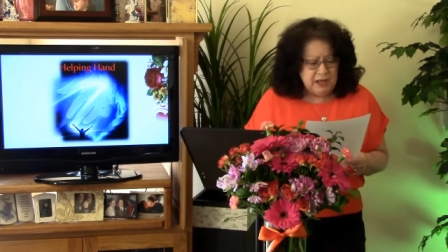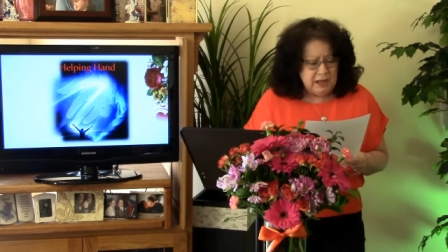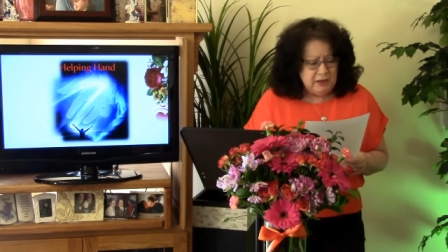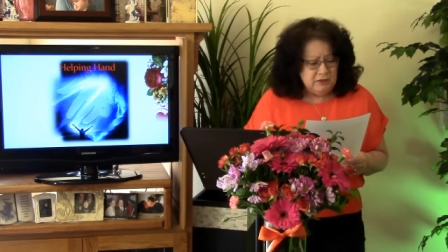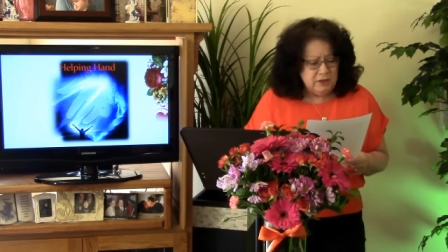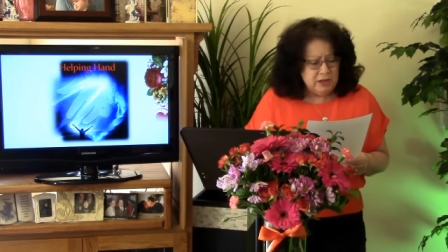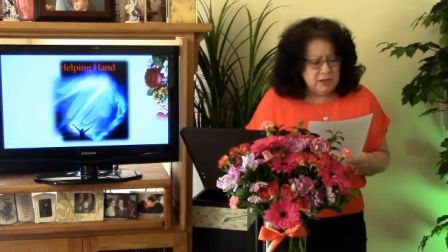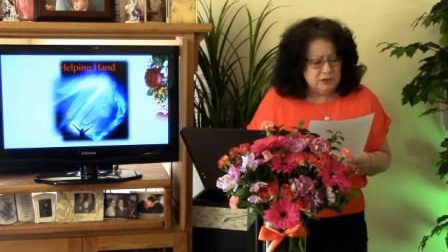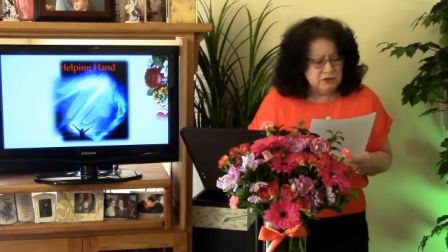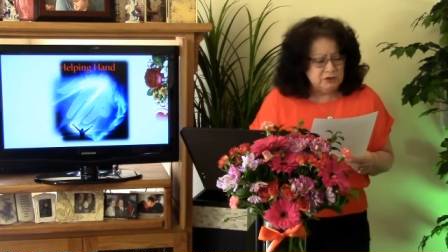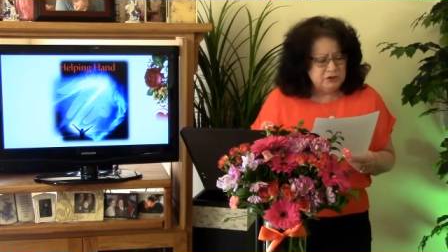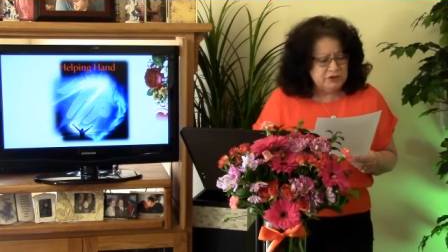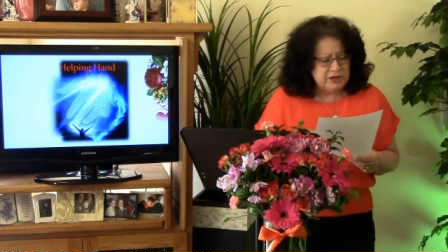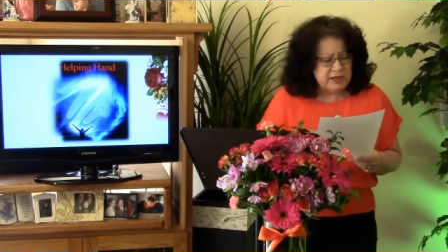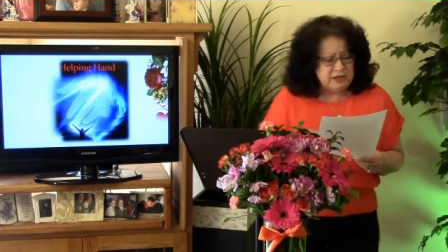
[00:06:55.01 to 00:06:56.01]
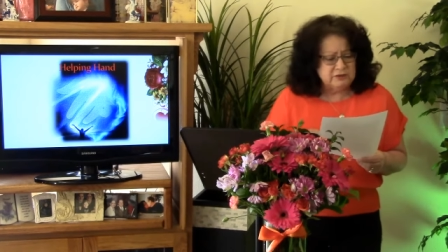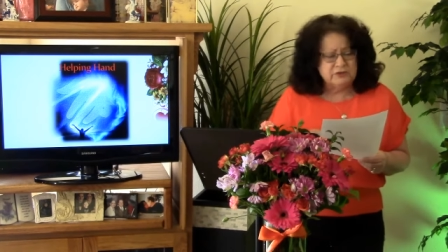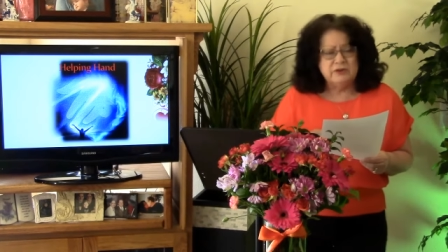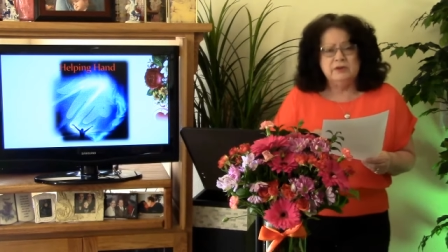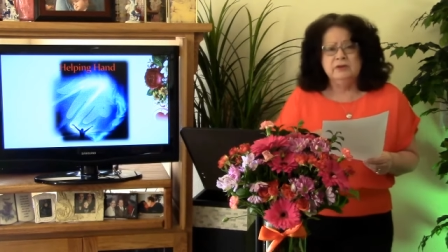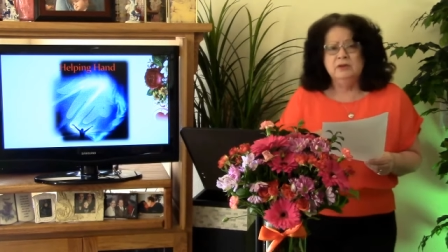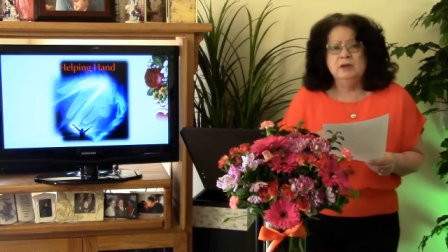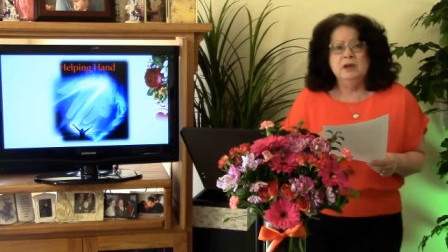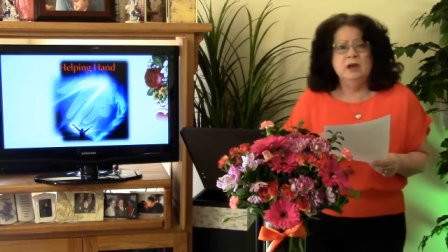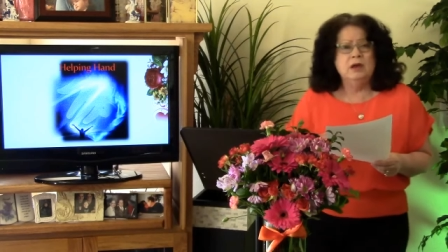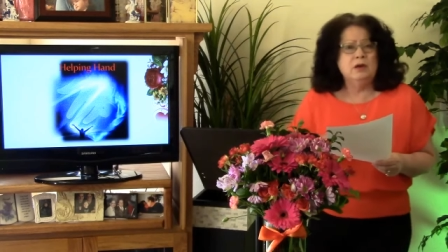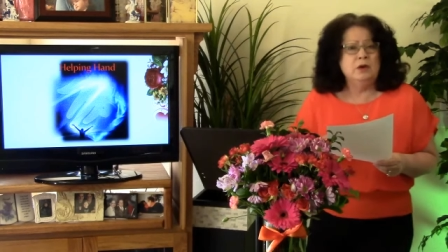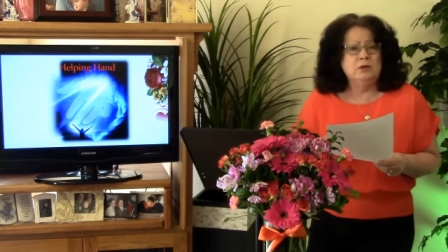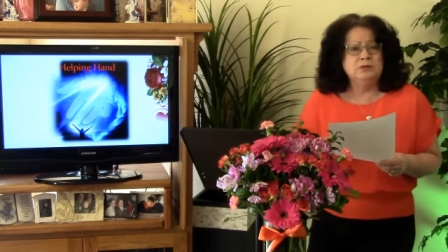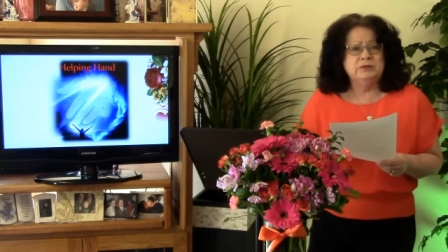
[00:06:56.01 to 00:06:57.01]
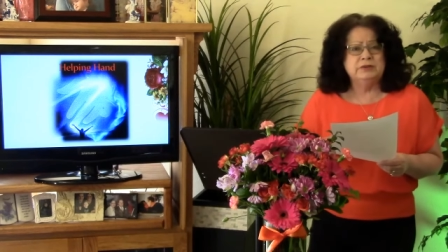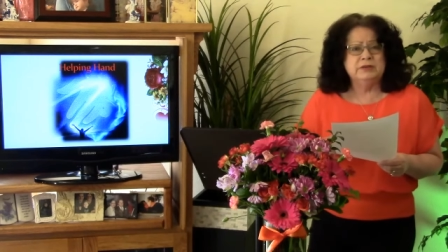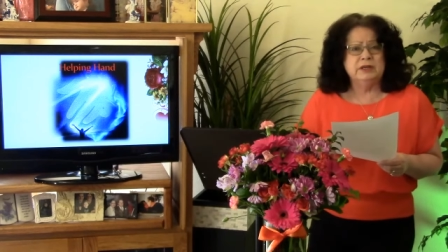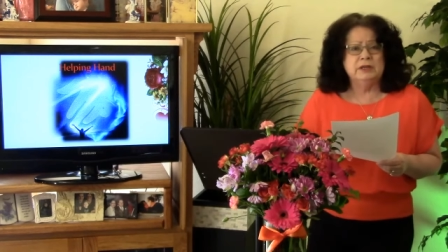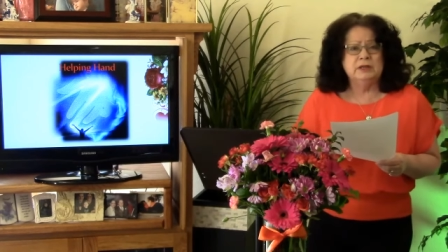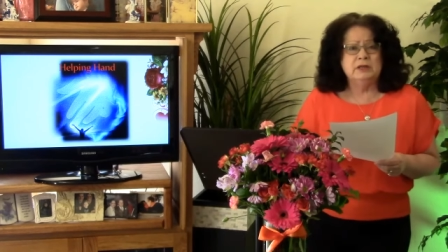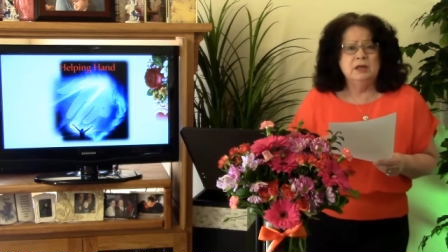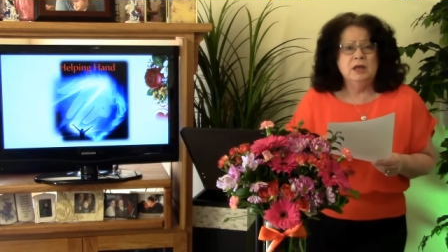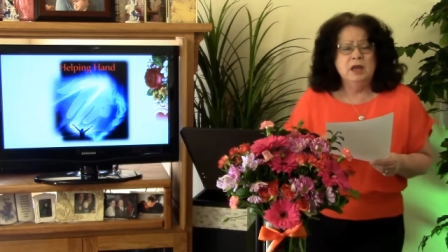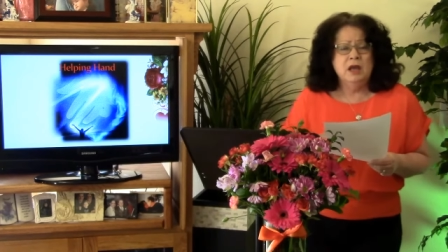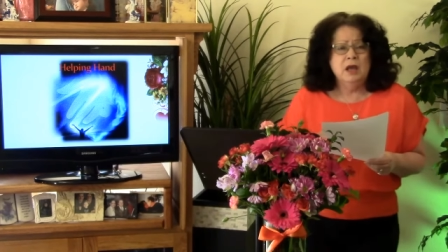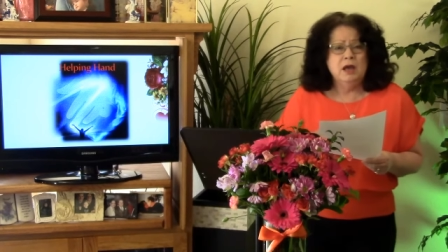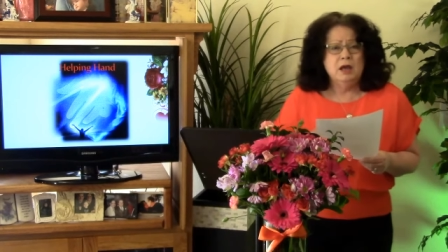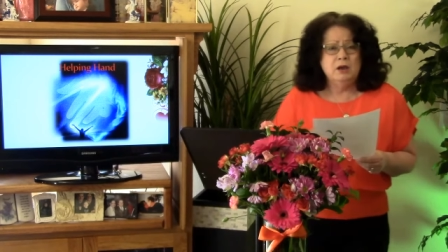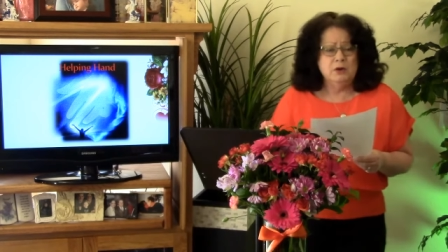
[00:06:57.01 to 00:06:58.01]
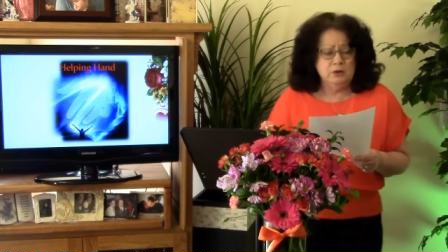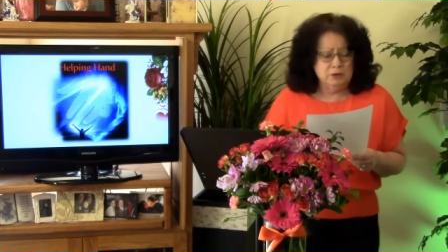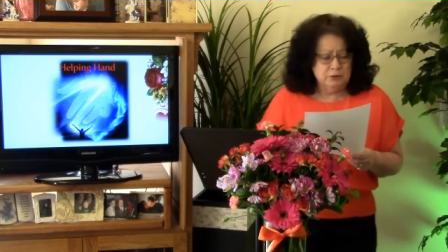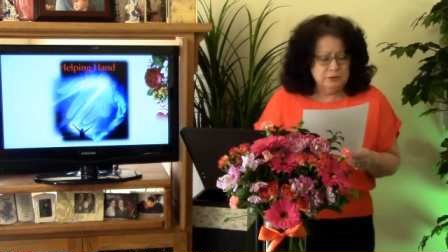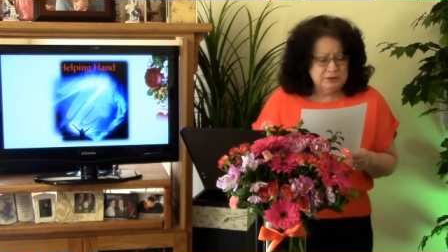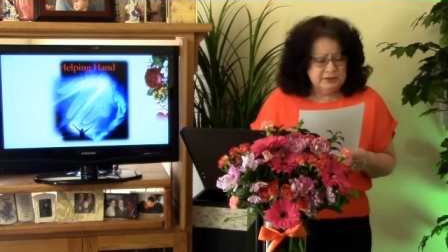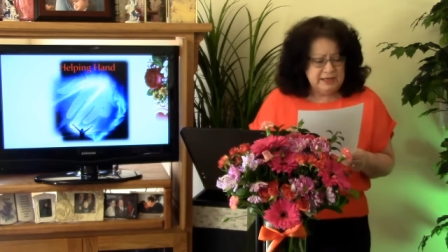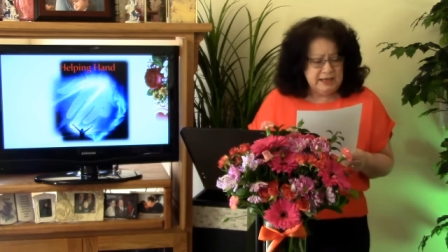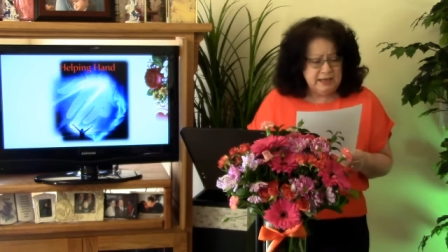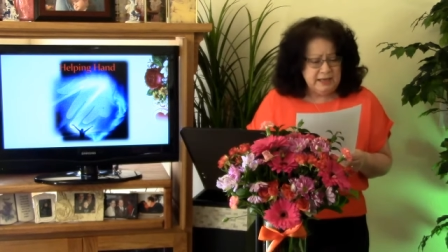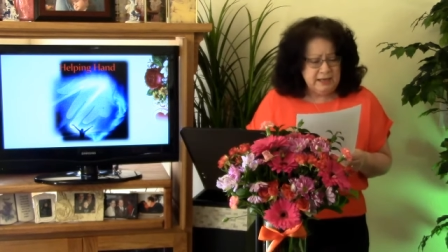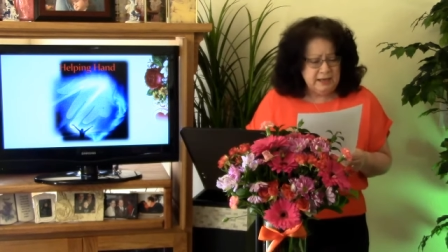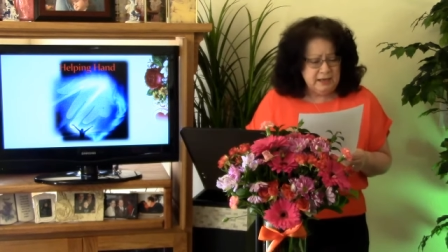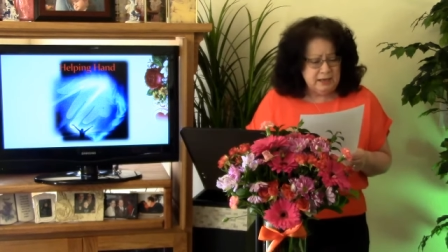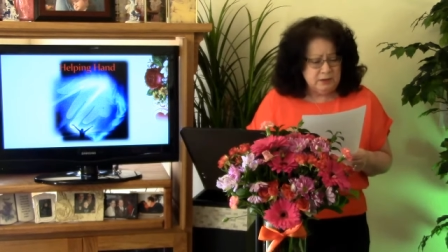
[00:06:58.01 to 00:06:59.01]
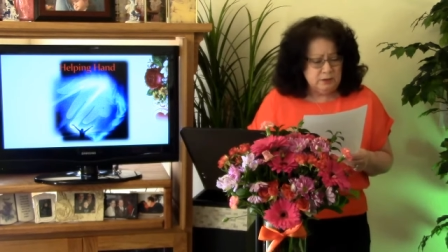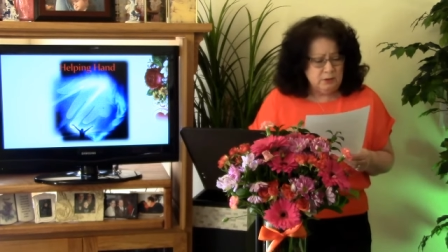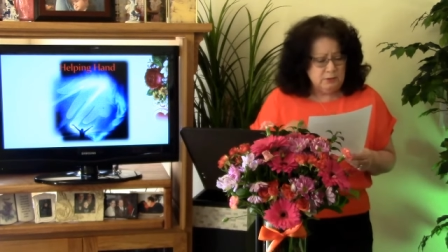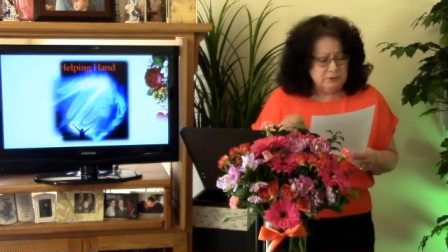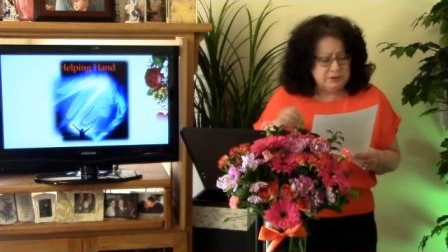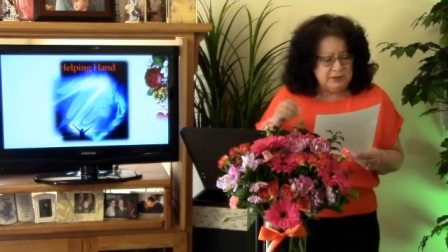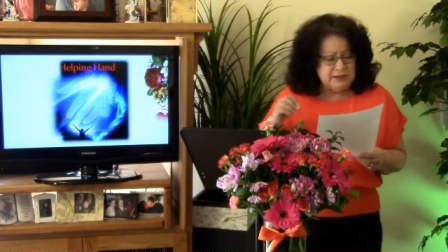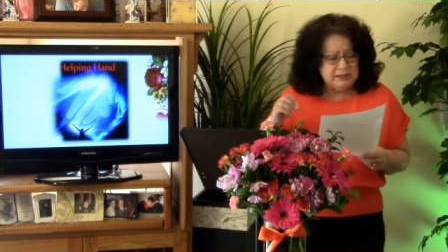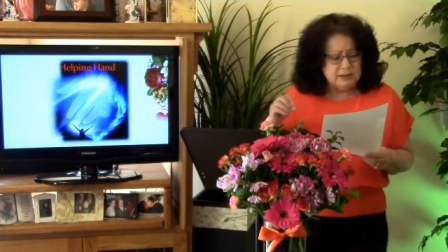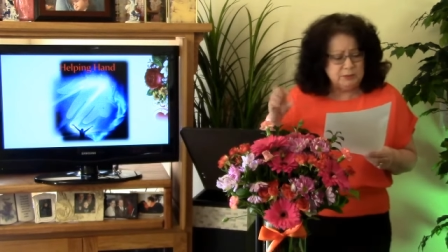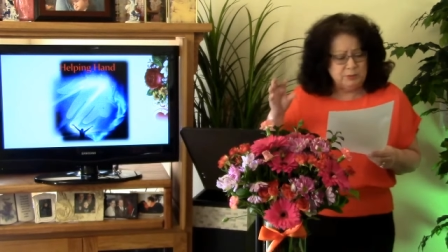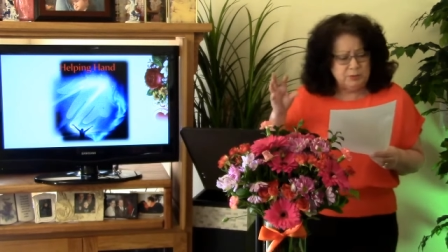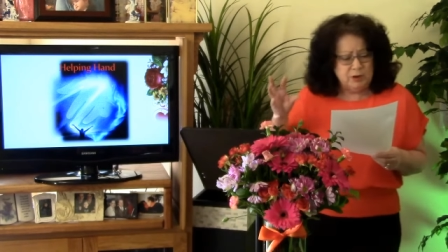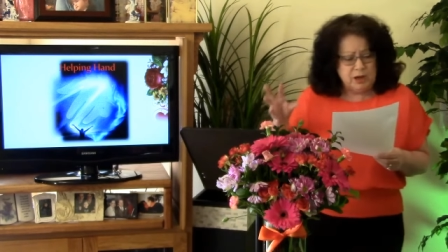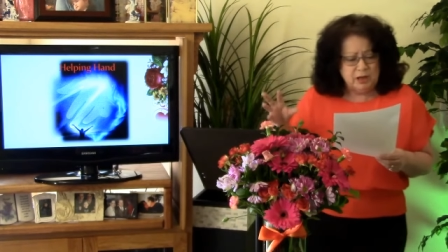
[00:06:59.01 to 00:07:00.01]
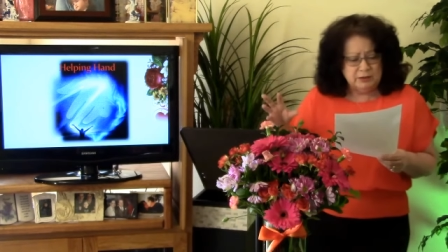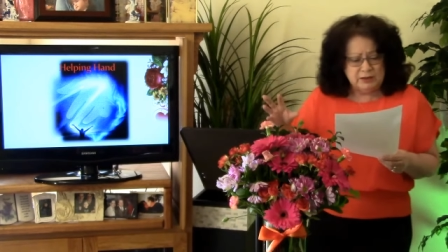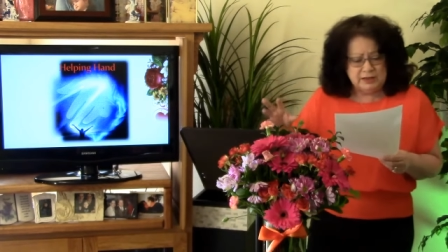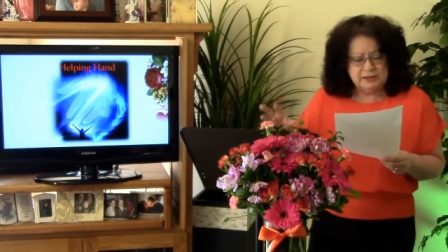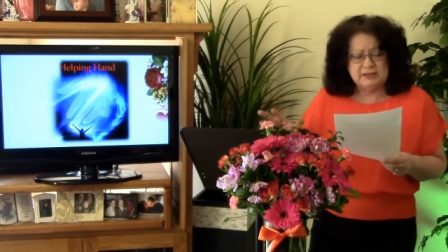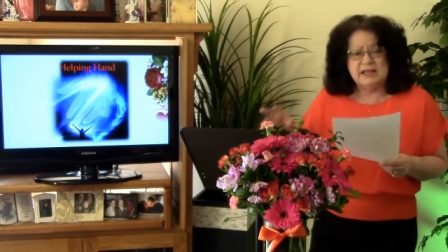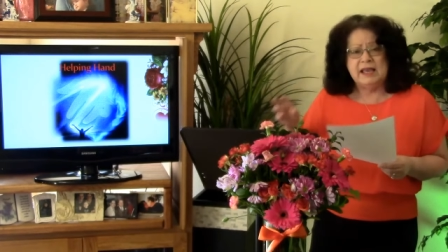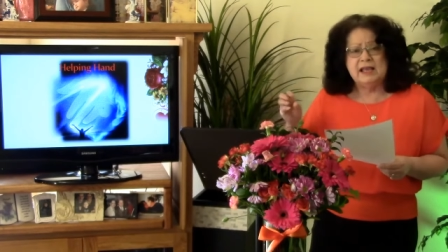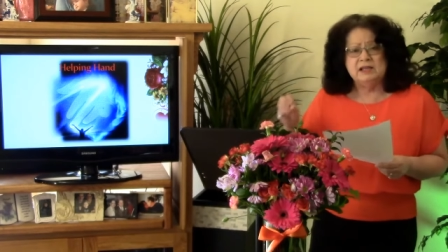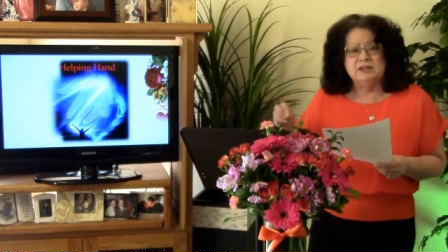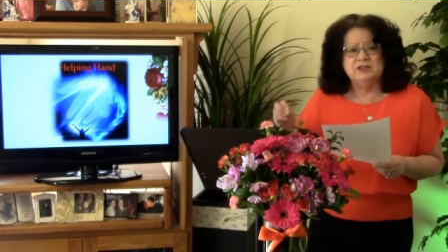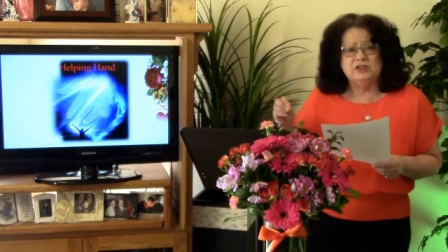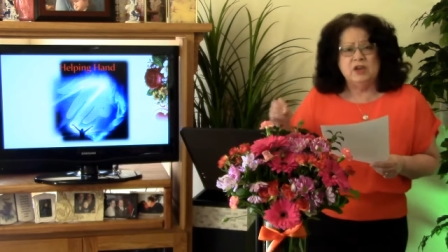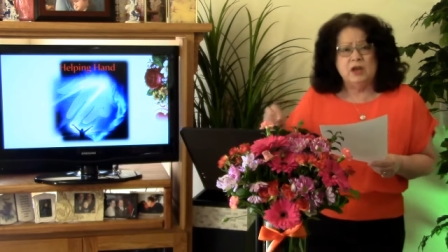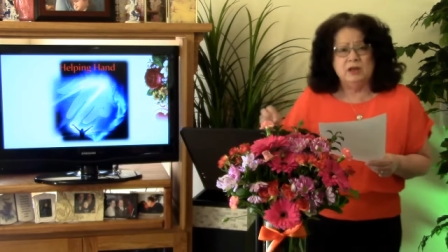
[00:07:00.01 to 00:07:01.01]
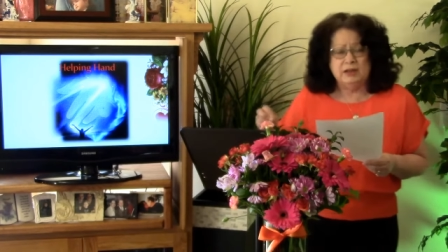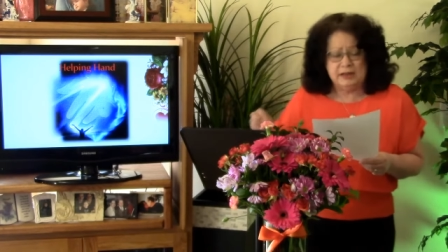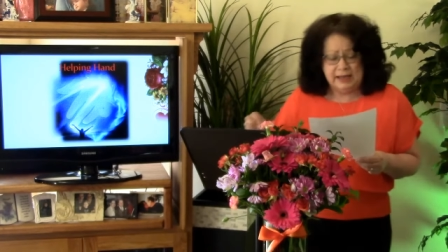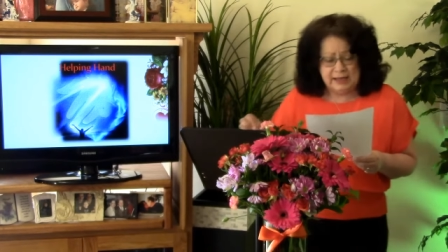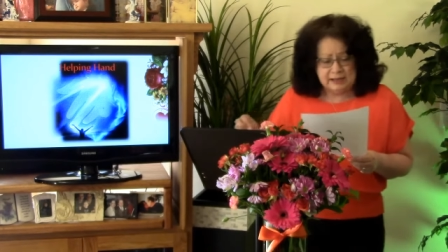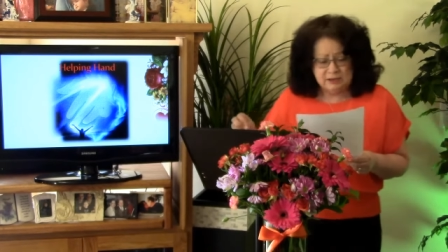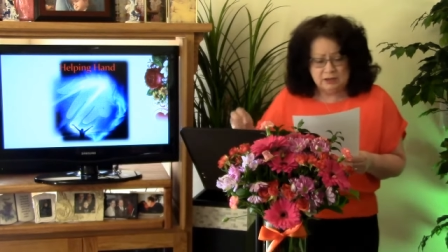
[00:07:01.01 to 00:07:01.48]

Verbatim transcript: And then season, ozen, Ozen, Ozen is a broadness as solid as